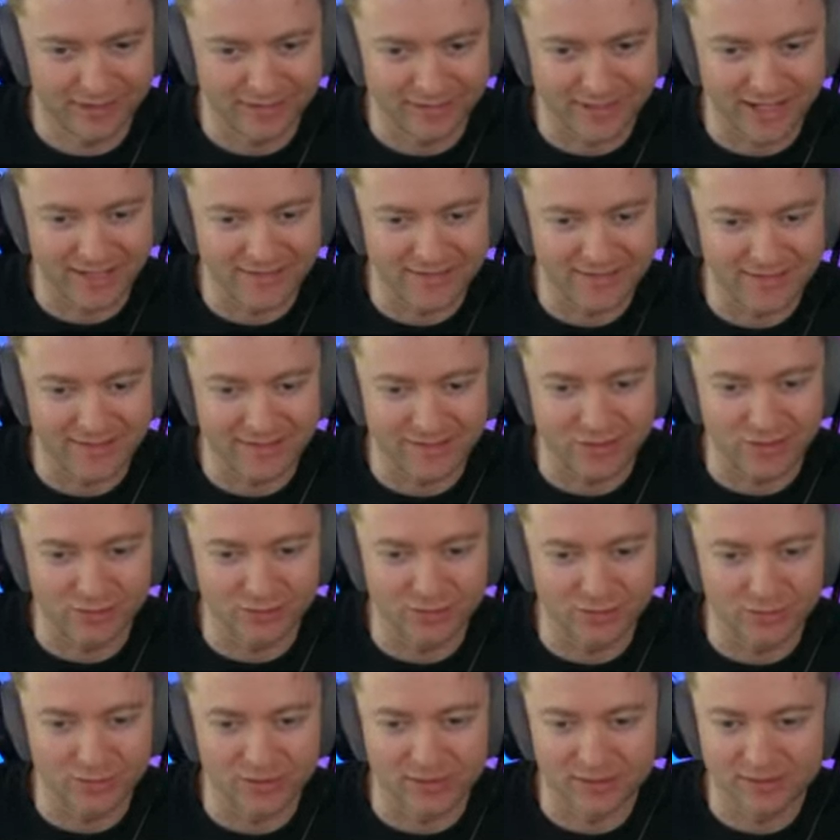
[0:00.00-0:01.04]
can't say no
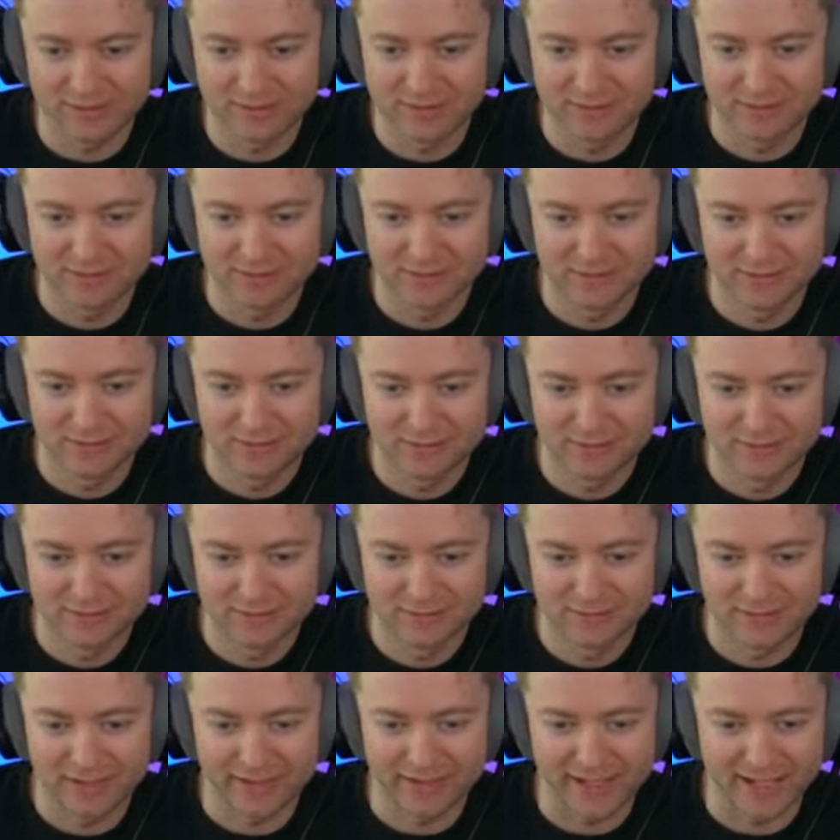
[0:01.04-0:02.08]
to it.
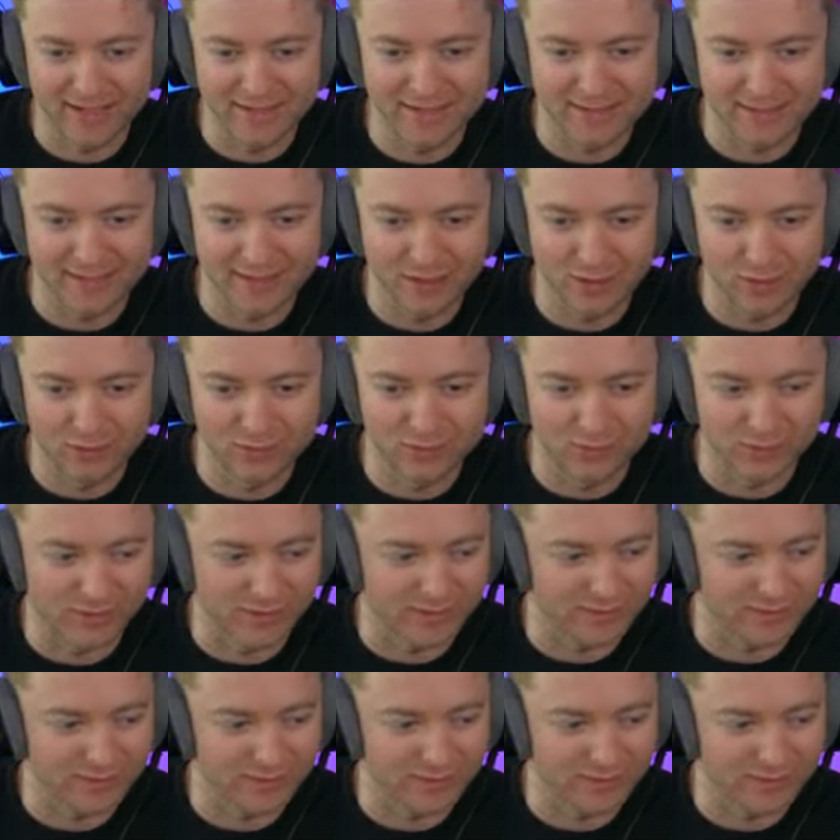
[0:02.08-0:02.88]
I can't say no to